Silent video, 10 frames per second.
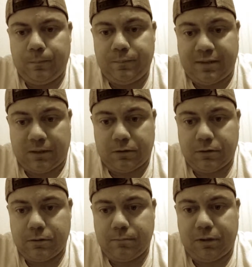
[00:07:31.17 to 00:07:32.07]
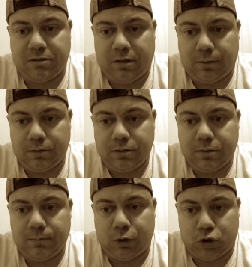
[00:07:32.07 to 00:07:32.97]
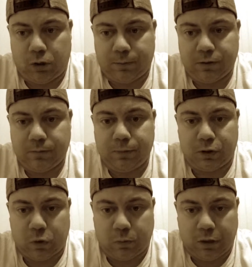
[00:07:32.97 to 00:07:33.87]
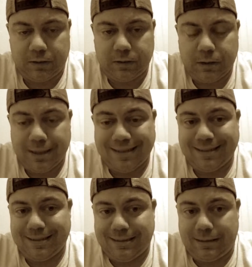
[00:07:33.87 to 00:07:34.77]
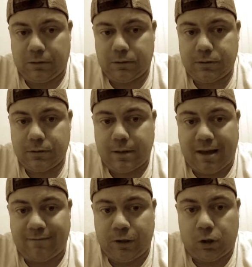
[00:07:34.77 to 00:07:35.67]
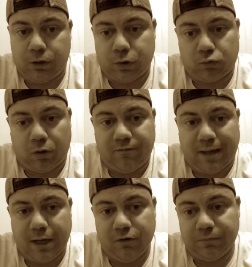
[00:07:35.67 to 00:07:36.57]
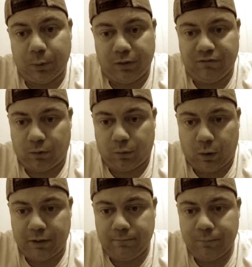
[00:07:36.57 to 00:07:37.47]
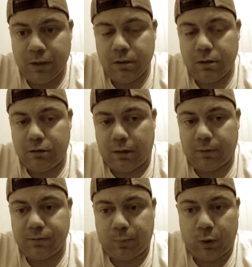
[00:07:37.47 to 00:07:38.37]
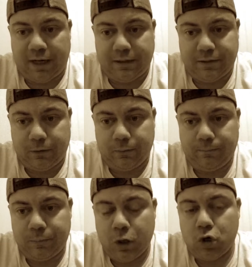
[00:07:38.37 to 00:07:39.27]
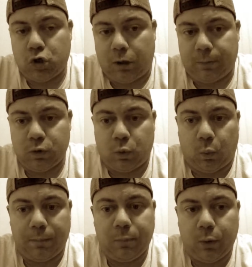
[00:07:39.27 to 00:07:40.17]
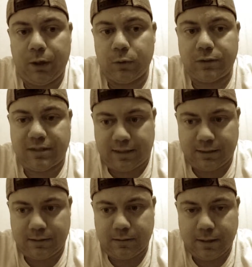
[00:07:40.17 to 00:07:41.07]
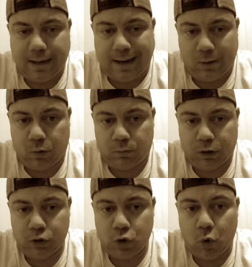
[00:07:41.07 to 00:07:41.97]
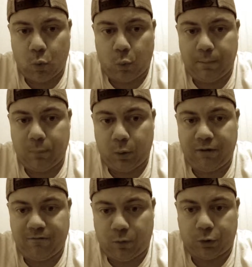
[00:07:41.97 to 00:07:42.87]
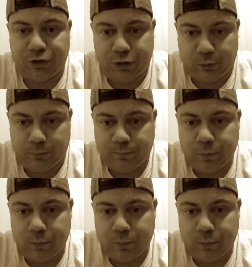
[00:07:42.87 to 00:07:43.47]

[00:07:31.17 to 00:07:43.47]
singles plus doubles plus triples plus home runs. Singles have an intrinsic run value of 0.41, doubles 0.82, triples 1.06, and home runs 1.42,